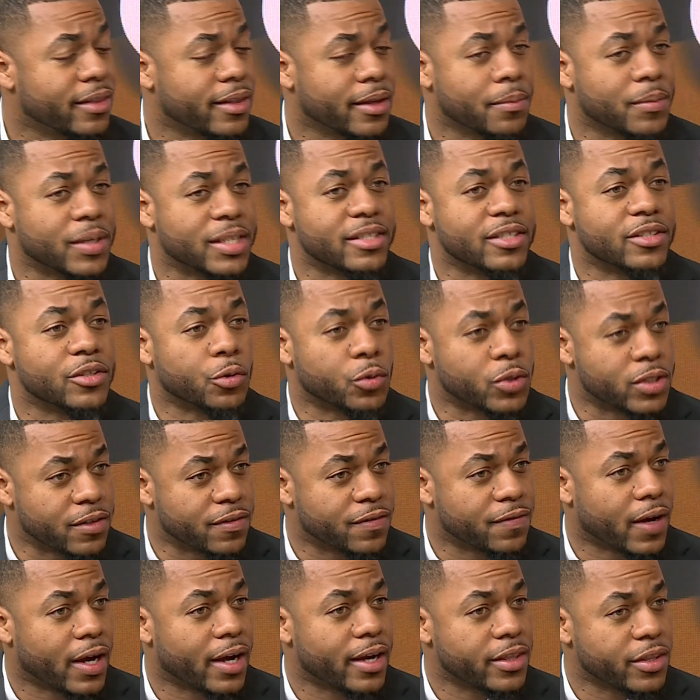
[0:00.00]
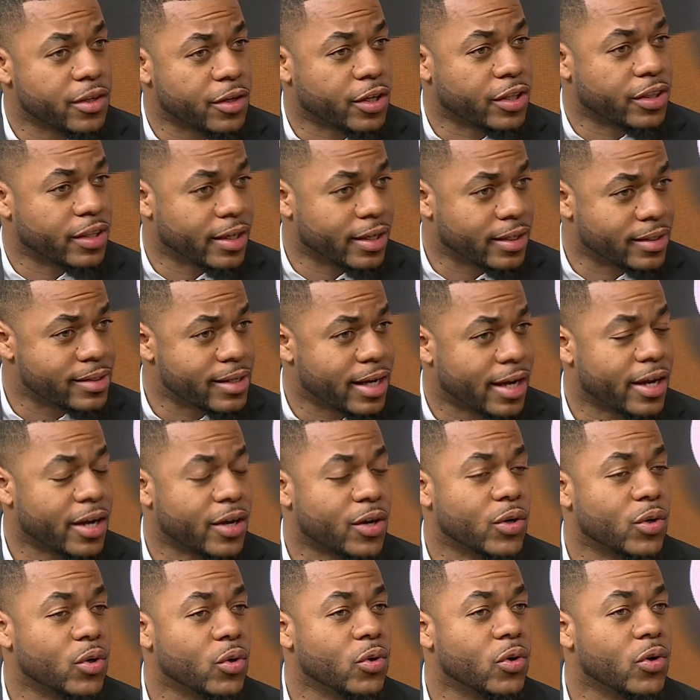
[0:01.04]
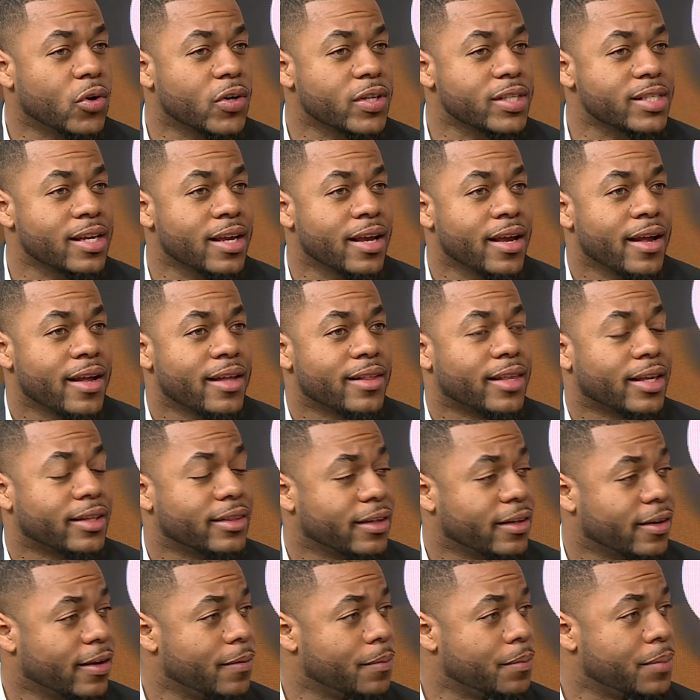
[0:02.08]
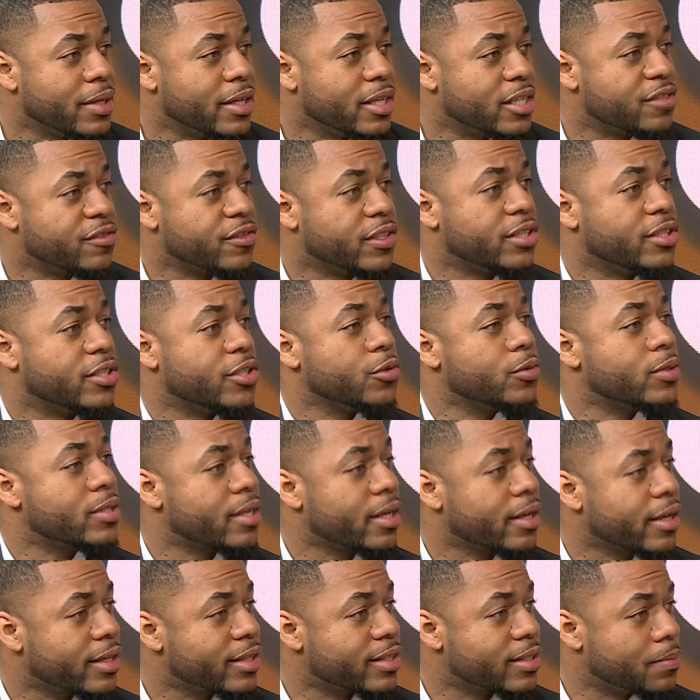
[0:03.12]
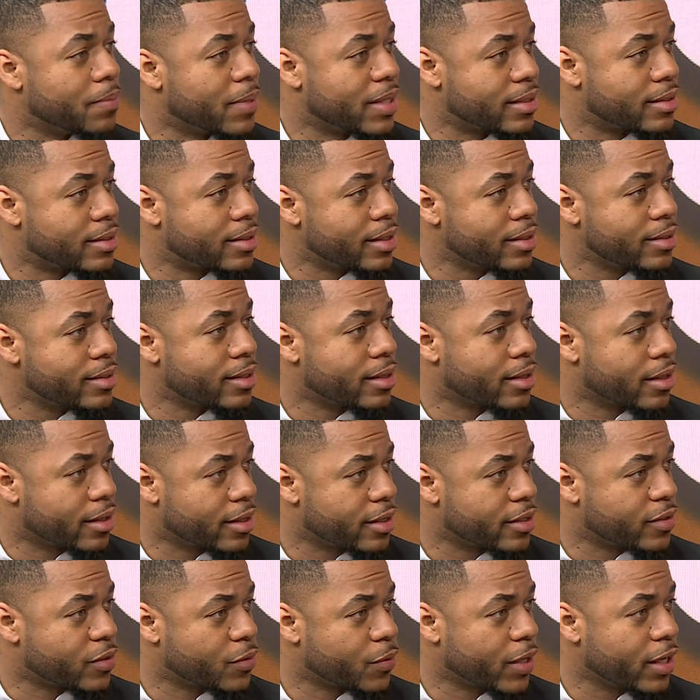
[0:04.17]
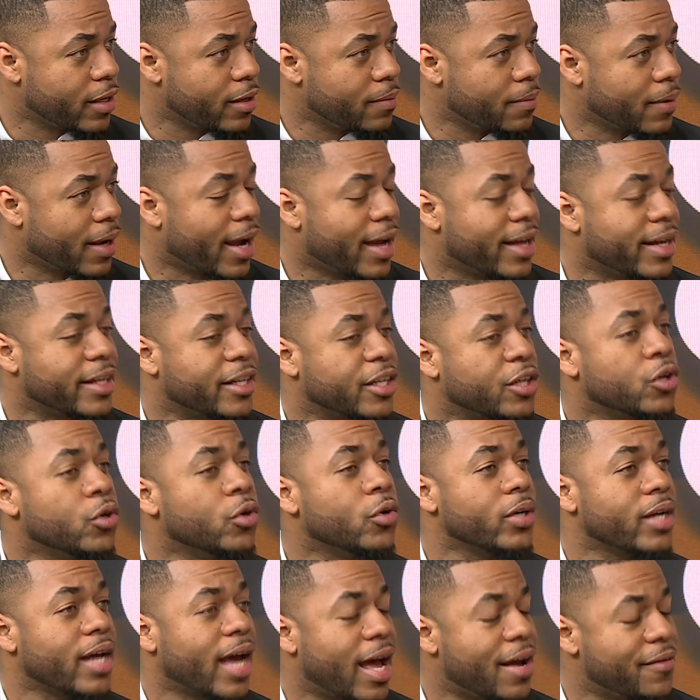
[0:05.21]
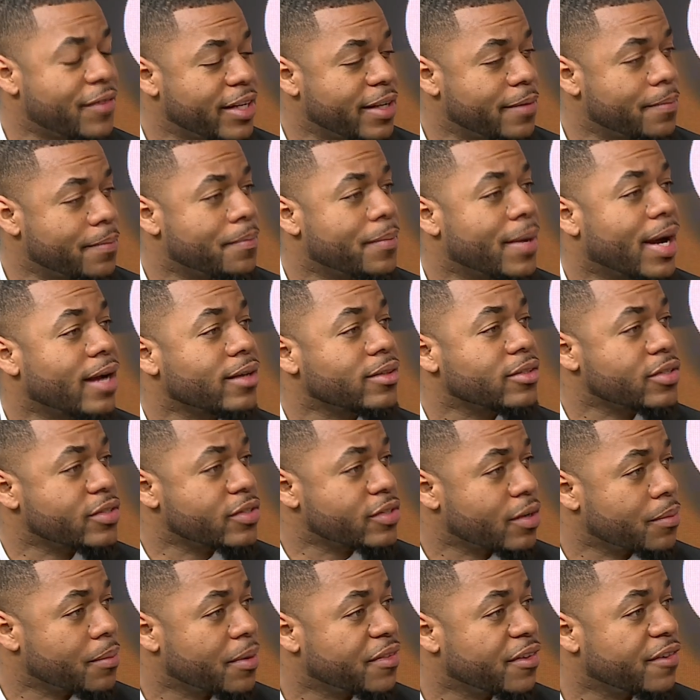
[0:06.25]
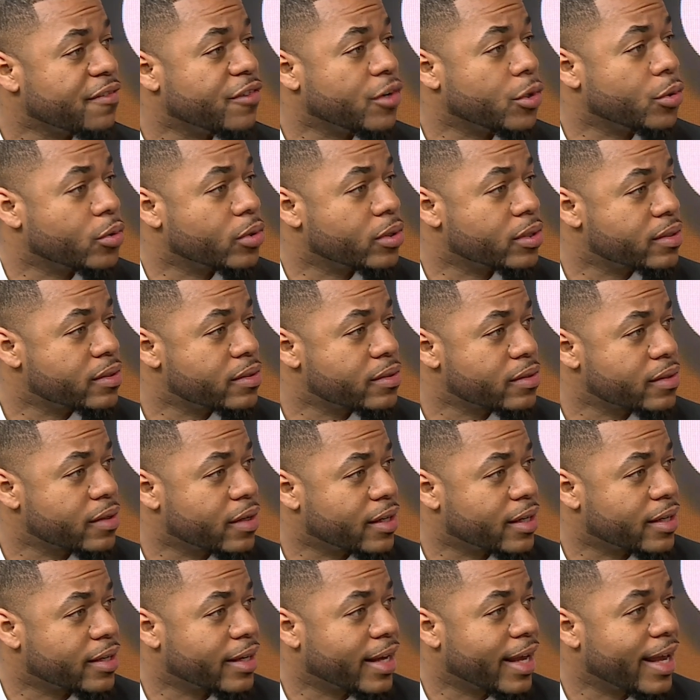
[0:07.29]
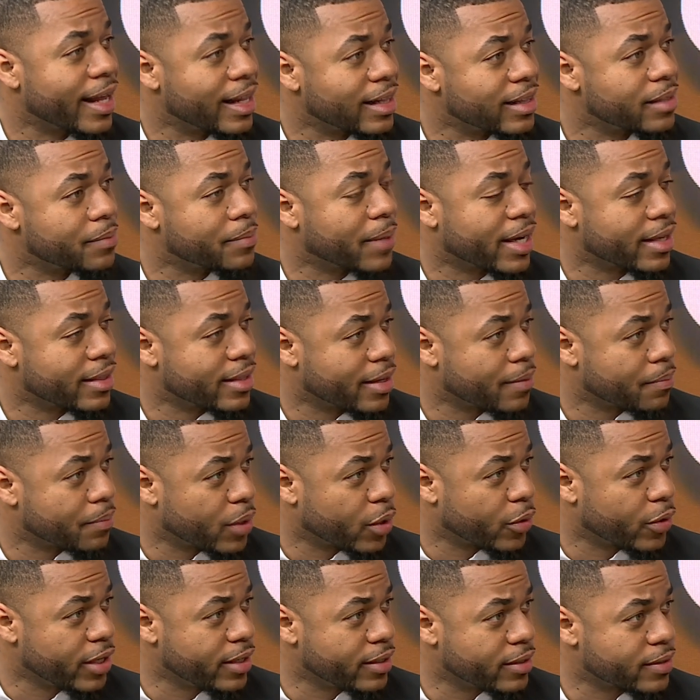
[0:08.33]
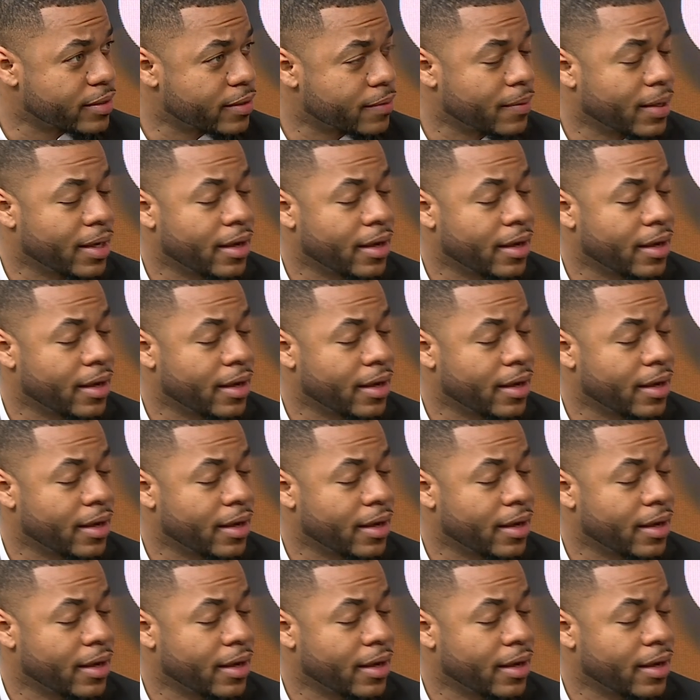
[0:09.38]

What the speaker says: They must notify the entire cohort that the company is reducing its business in this way, and it could have an impact on some of the roles held by the employees.